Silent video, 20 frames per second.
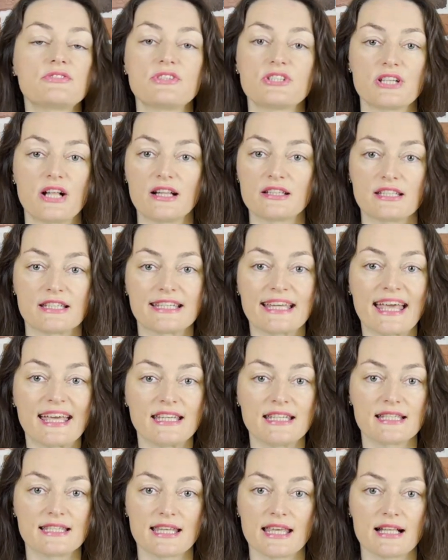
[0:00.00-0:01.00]
result in
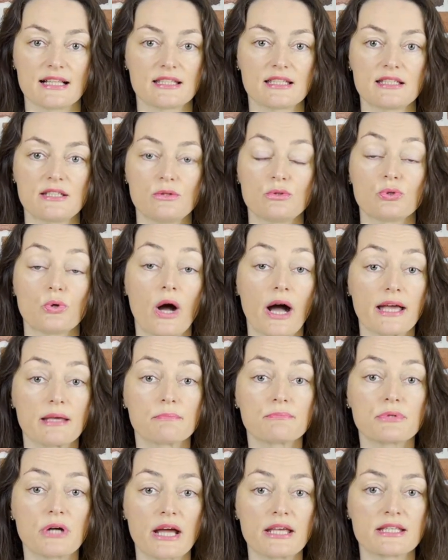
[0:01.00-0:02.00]
any sales due to high
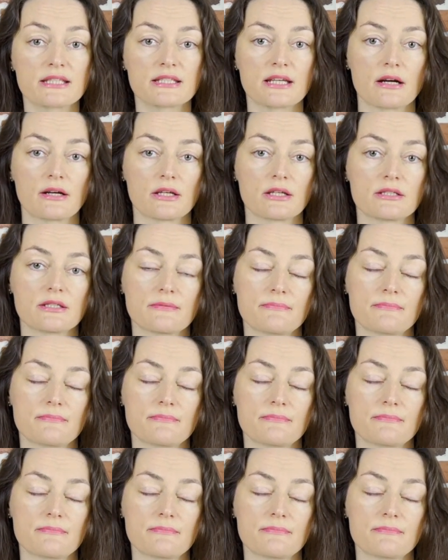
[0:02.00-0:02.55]
price target.